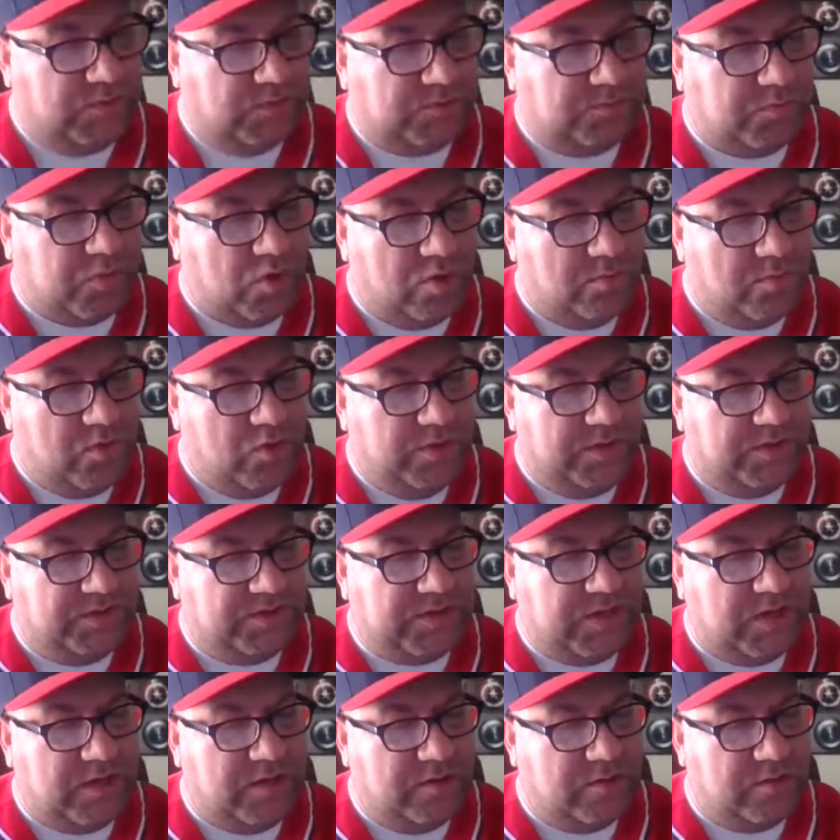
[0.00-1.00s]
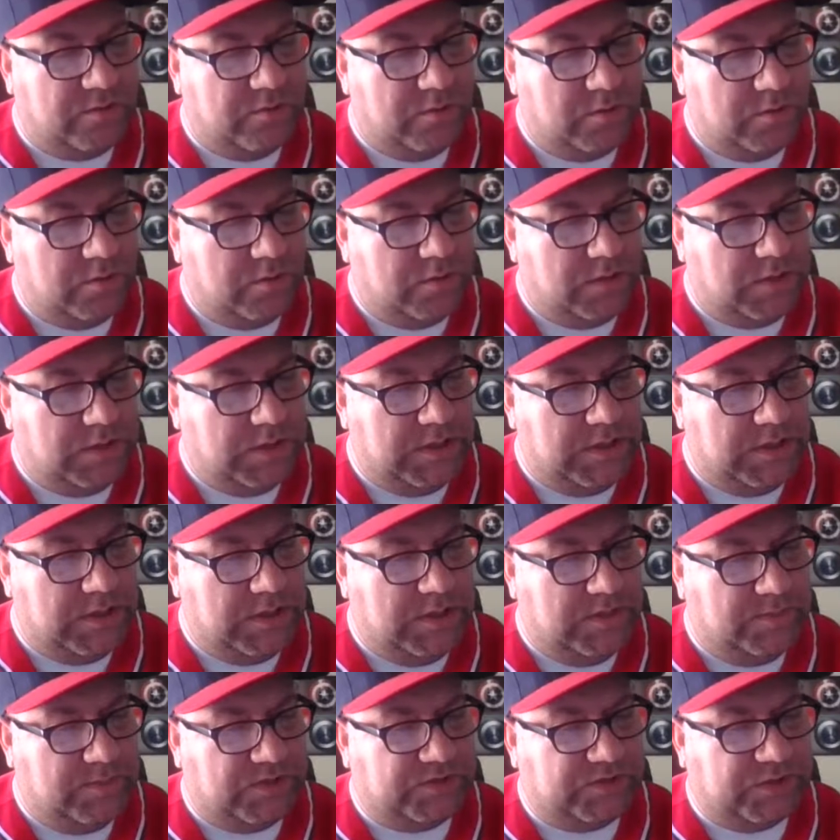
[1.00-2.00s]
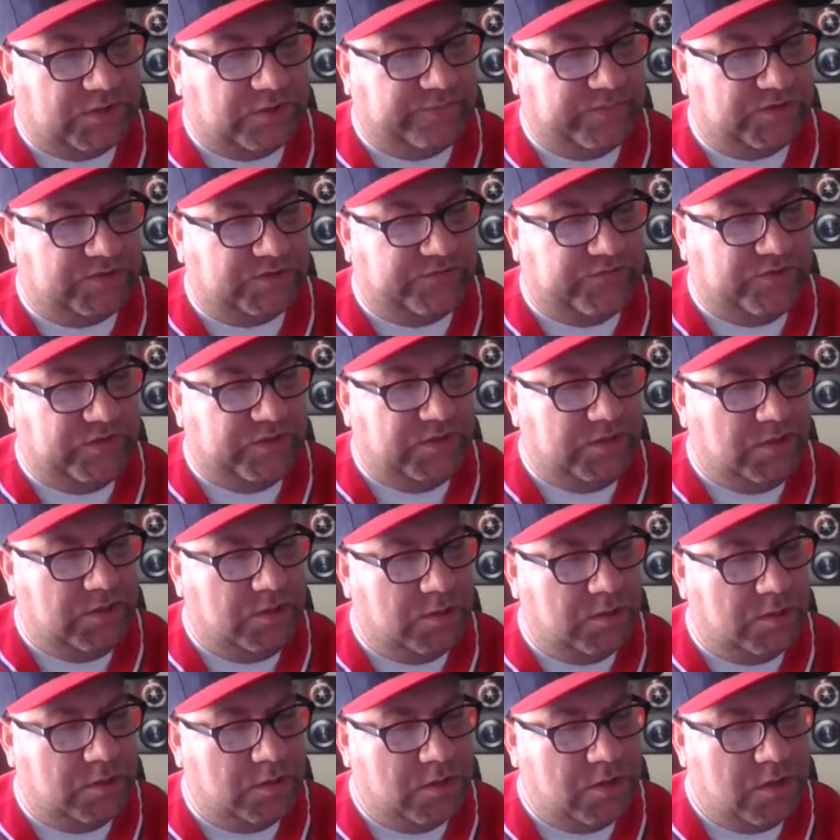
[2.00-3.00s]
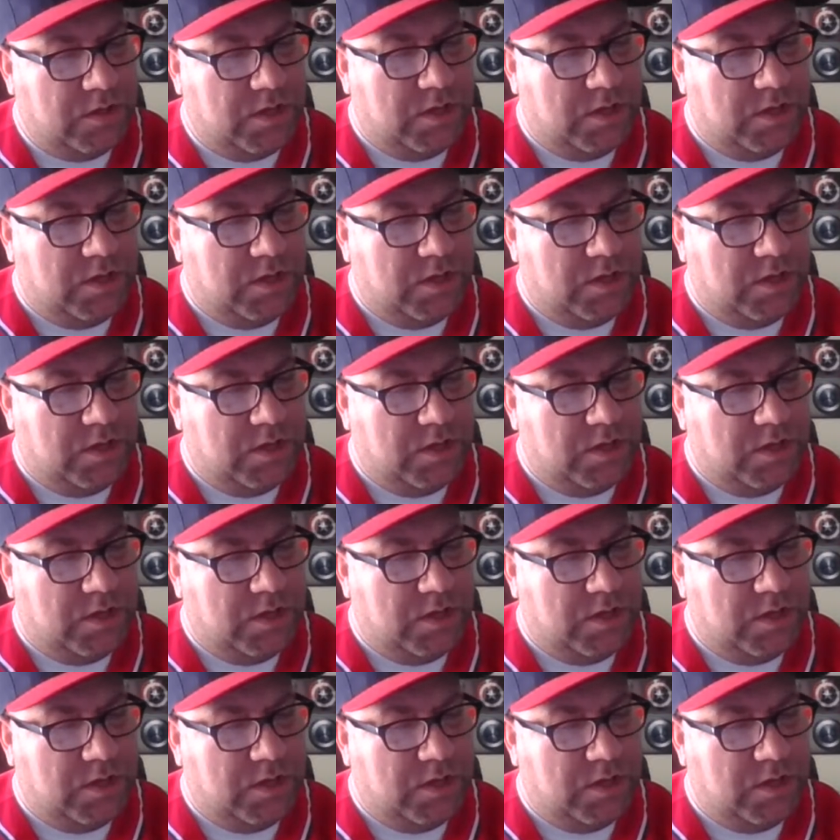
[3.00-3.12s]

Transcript: was promo discount, and then my service fee